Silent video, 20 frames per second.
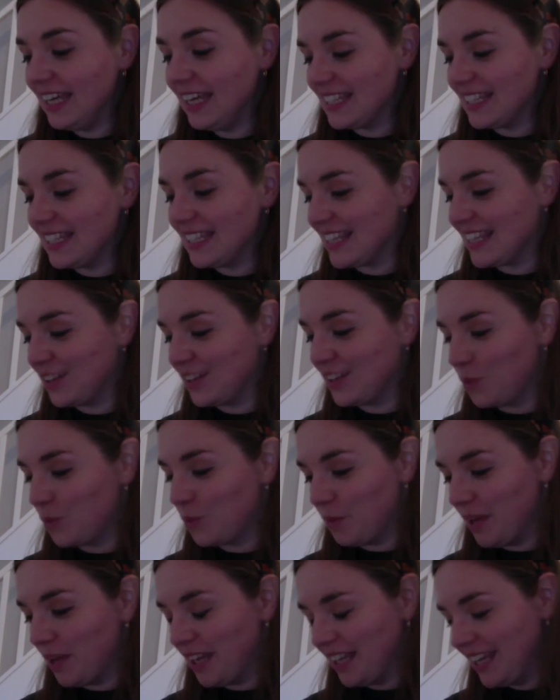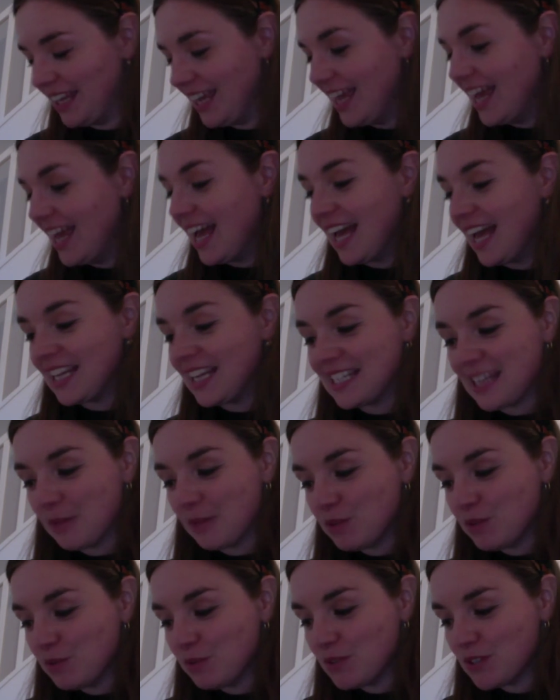said the woman, and
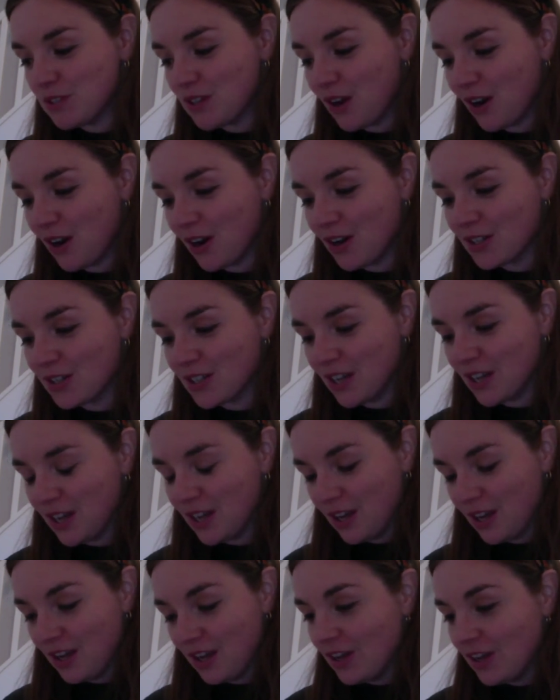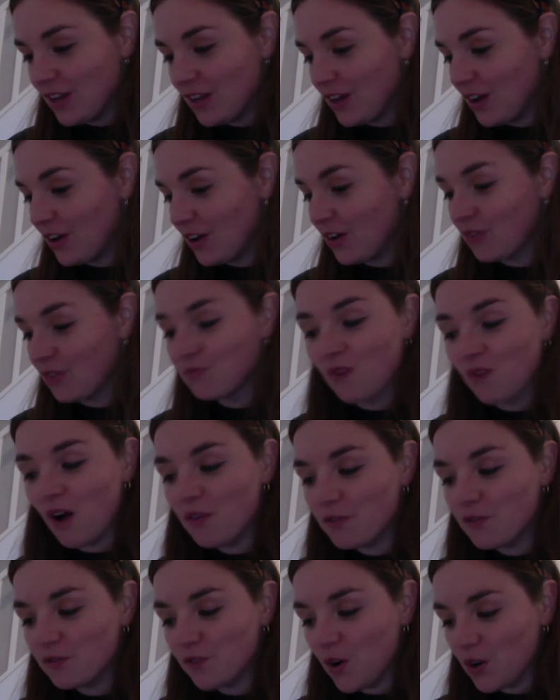Septimus heard her
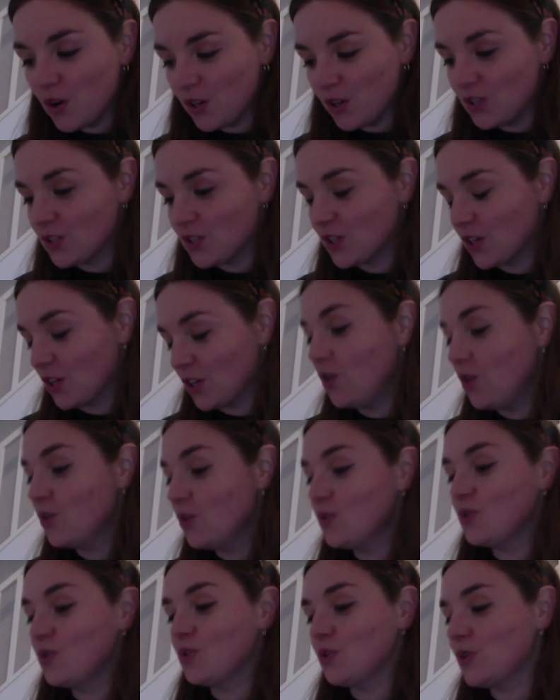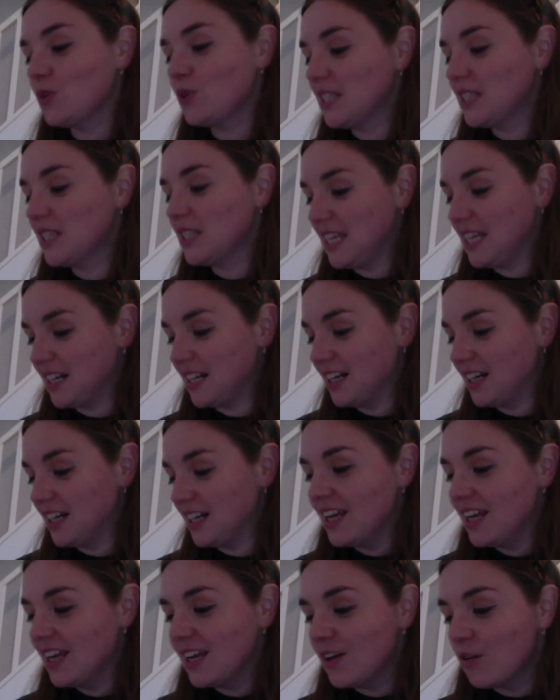rough voice close to his ear,
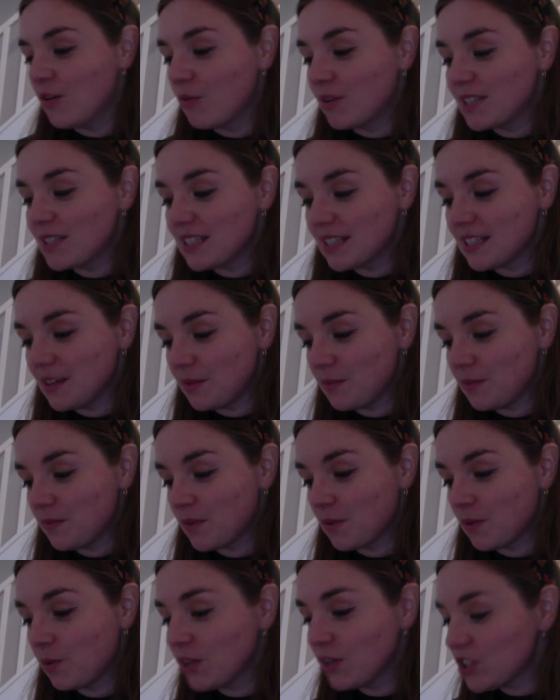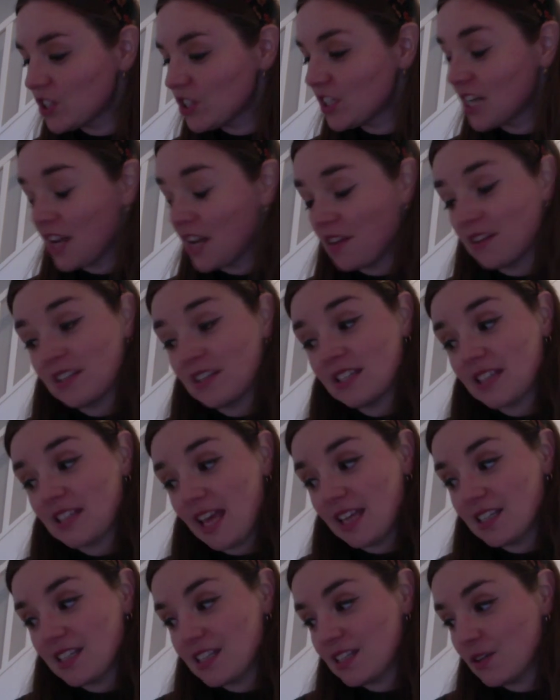which
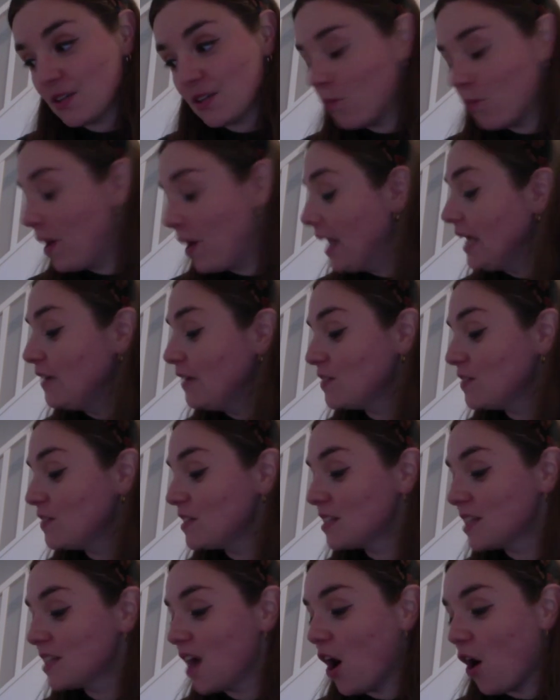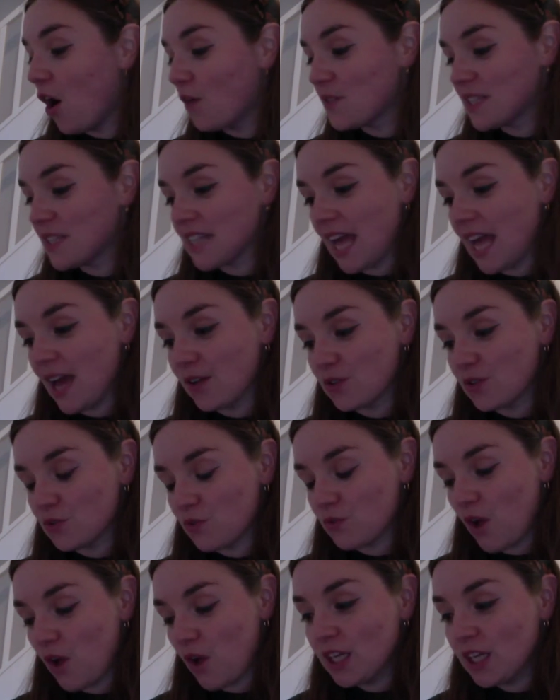sent waves of sound
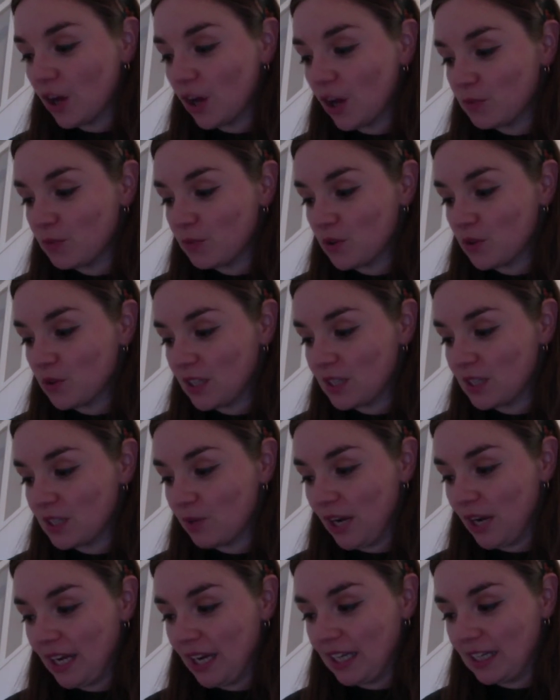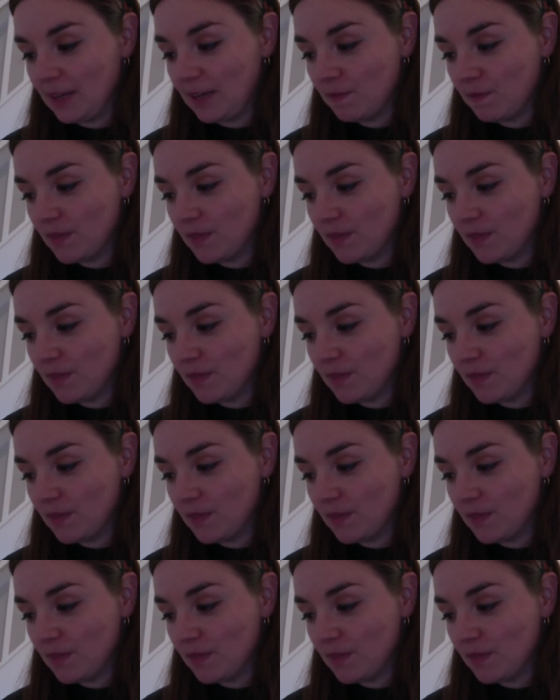running up to his brain.